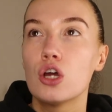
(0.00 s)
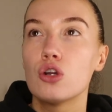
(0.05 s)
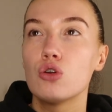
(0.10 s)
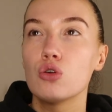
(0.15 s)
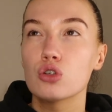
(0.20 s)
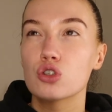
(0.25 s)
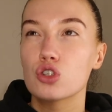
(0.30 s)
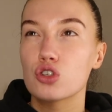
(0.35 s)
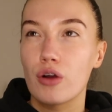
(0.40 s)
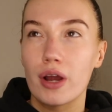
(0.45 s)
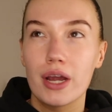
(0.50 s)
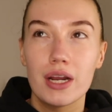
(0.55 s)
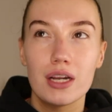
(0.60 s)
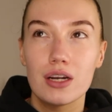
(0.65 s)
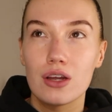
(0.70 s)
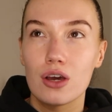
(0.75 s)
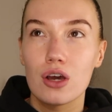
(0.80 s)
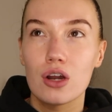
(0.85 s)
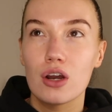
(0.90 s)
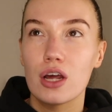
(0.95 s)
not
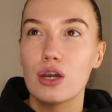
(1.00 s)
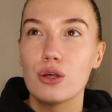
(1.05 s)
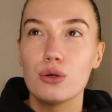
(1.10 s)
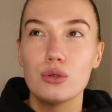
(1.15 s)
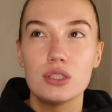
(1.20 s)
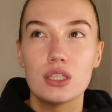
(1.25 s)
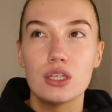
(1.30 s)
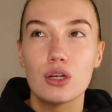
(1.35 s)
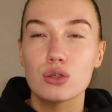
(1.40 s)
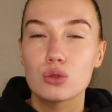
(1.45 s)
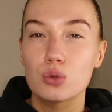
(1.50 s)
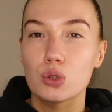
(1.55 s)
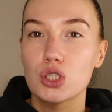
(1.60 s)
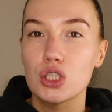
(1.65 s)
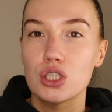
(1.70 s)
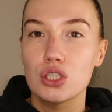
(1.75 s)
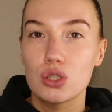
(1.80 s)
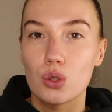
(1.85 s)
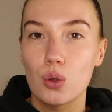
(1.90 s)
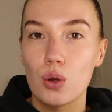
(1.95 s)
training her, like Lucy knows what
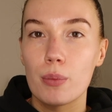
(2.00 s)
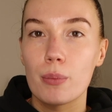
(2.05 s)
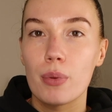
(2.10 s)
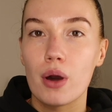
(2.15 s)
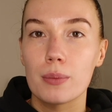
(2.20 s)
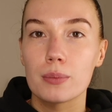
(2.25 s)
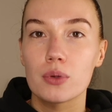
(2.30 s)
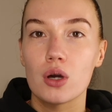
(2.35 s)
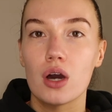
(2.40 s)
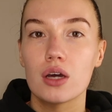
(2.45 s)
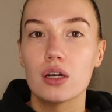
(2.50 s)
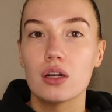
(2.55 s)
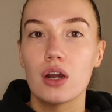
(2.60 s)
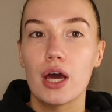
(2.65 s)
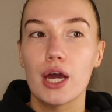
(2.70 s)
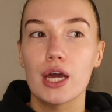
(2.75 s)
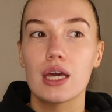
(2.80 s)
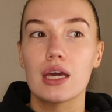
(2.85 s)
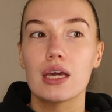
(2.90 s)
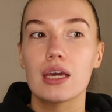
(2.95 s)
she's doing, but I'm kind of
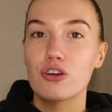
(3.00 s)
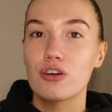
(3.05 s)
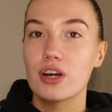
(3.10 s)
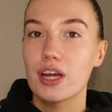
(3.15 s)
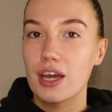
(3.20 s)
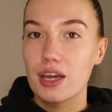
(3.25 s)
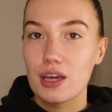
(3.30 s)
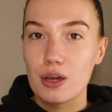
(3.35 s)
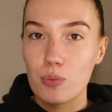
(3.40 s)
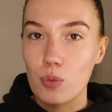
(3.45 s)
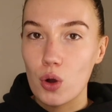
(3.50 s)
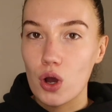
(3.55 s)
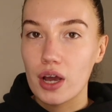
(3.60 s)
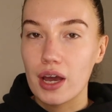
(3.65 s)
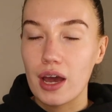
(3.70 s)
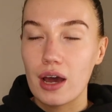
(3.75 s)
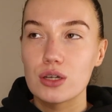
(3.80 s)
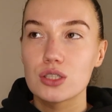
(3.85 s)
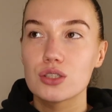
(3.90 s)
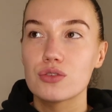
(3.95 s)
like creating
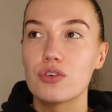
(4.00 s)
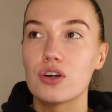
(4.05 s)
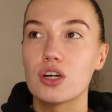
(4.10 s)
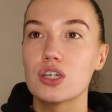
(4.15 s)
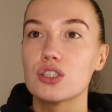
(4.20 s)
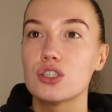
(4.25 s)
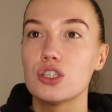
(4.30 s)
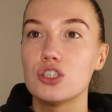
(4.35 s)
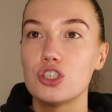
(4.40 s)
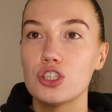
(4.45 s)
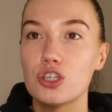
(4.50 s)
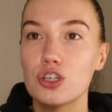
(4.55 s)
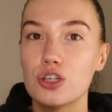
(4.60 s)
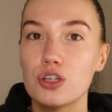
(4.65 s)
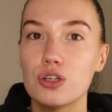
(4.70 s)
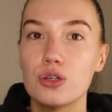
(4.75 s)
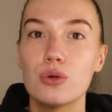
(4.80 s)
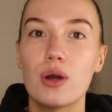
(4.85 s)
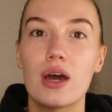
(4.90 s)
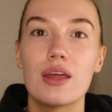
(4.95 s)
workouts for us to do,